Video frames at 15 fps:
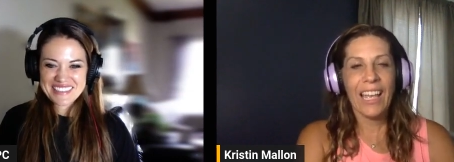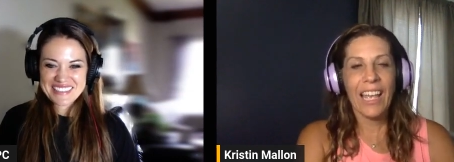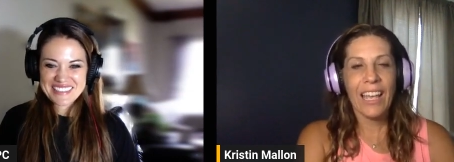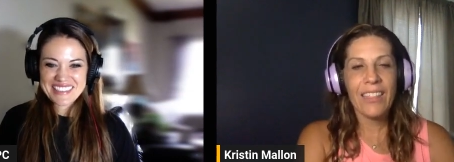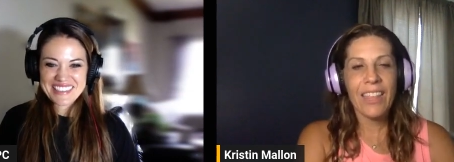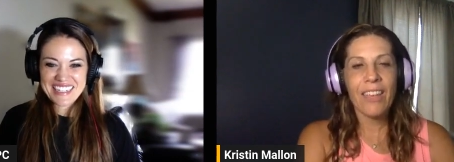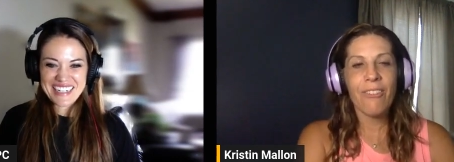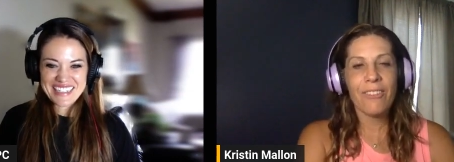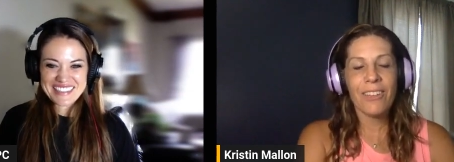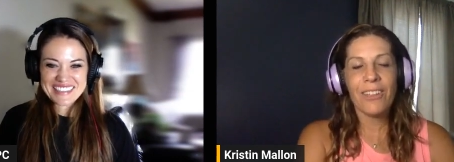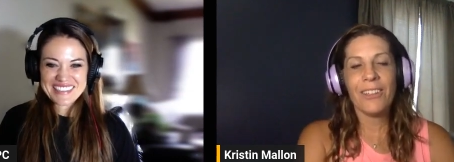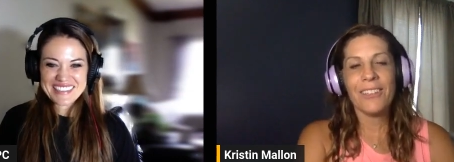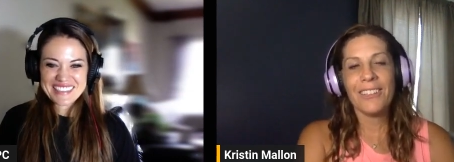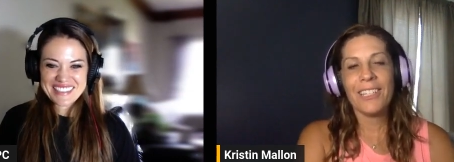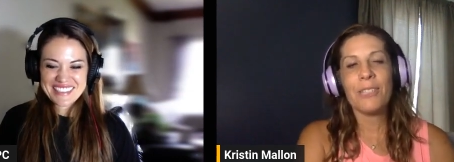Speaker 1: And they,
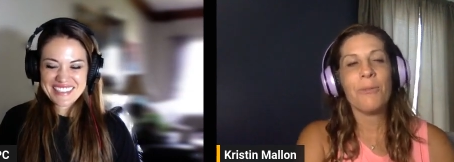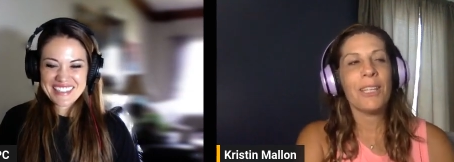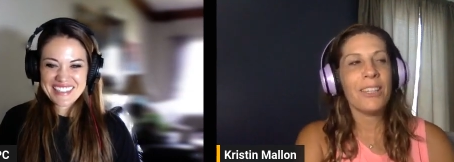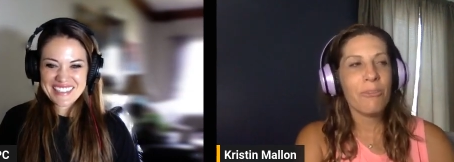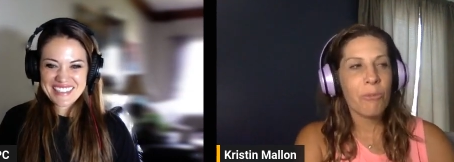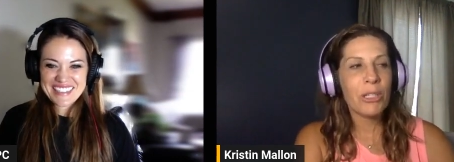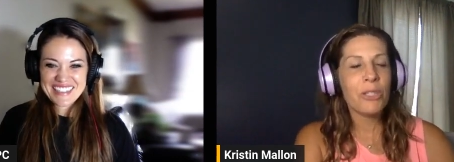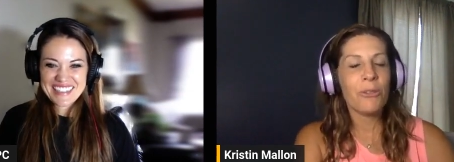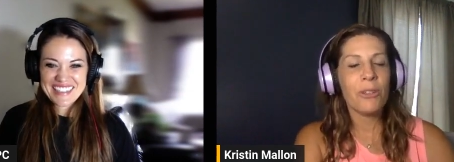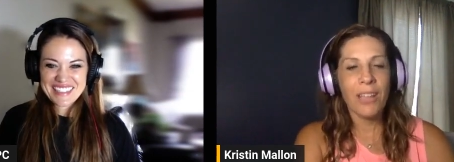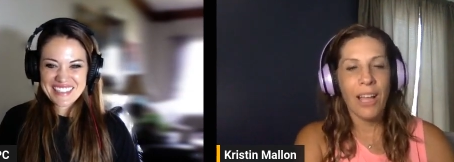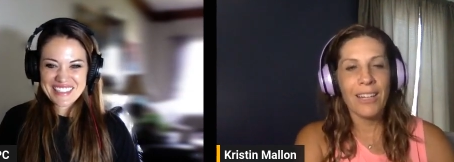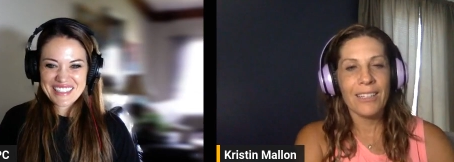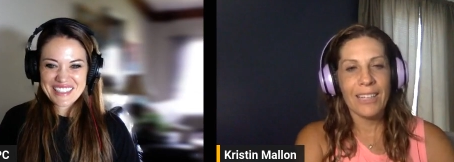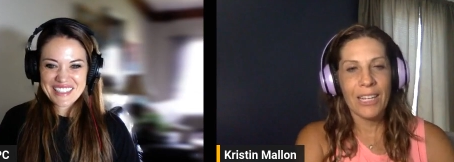because yeah. we, we do a
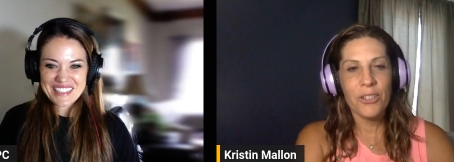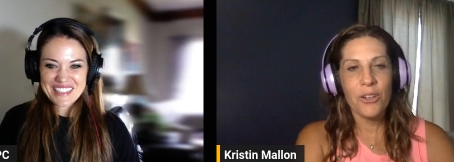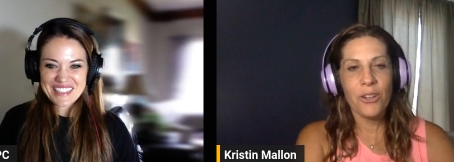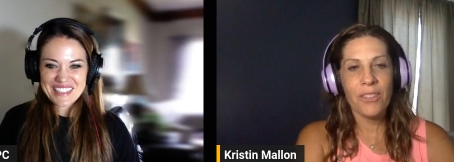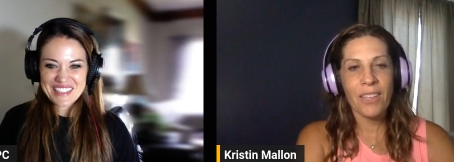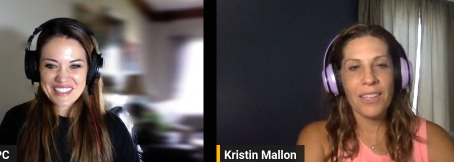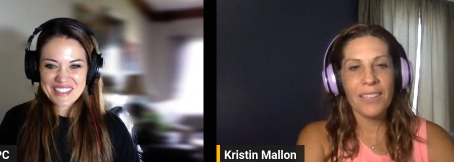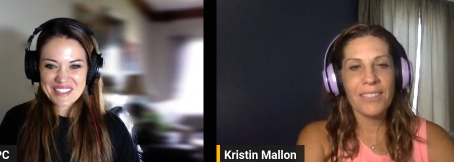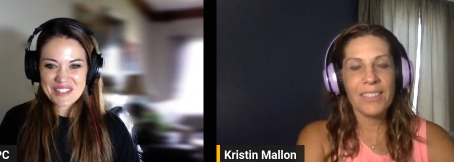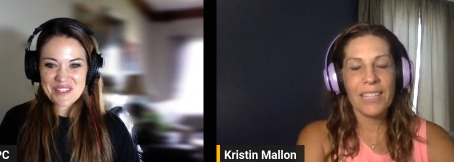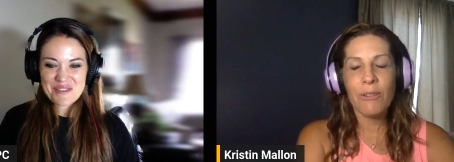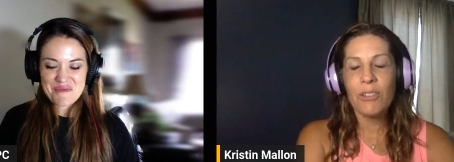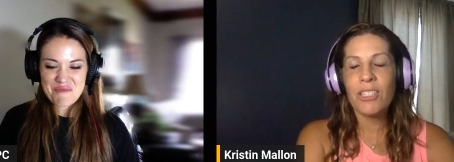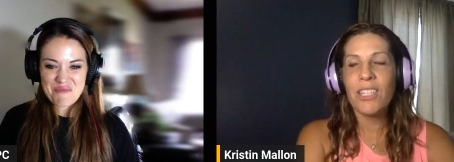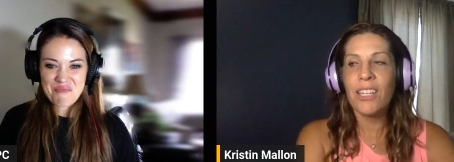lot of nature things, and they
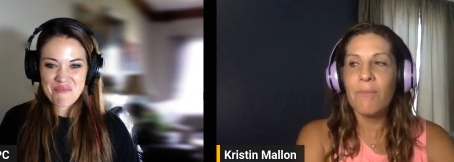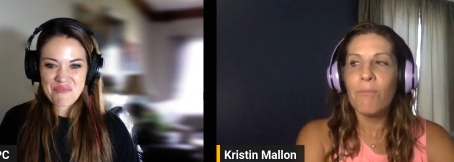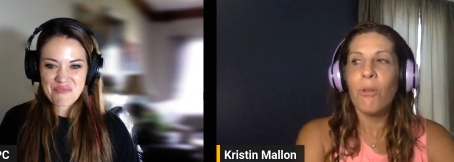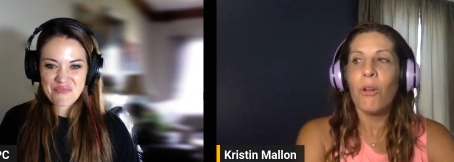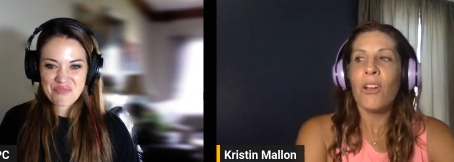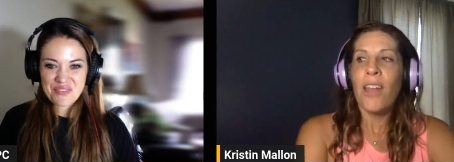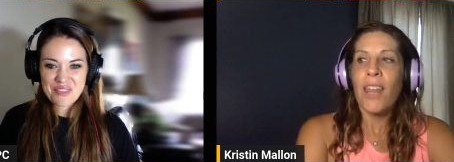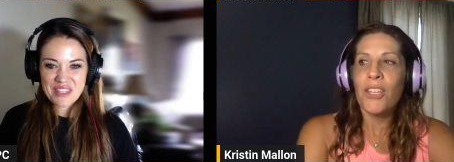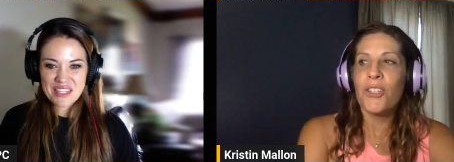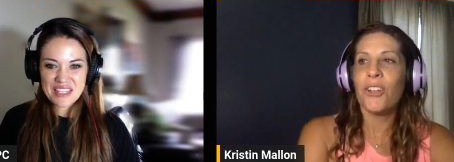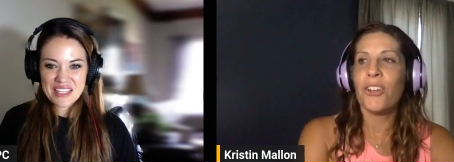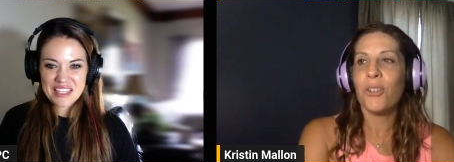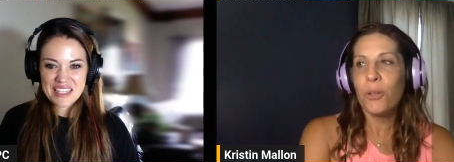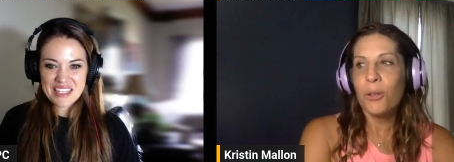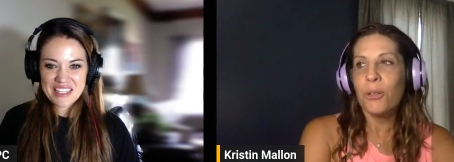were just like, mm-hmm. more
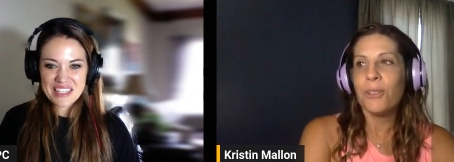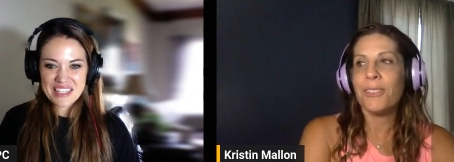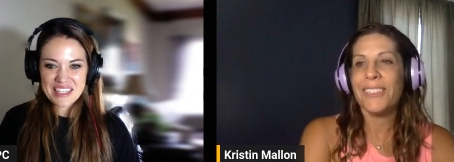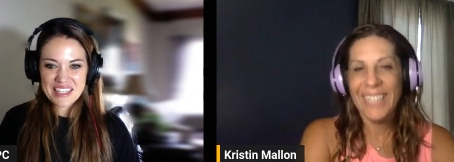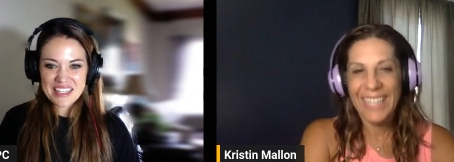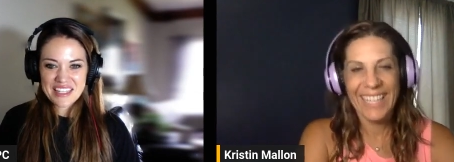nature, cool.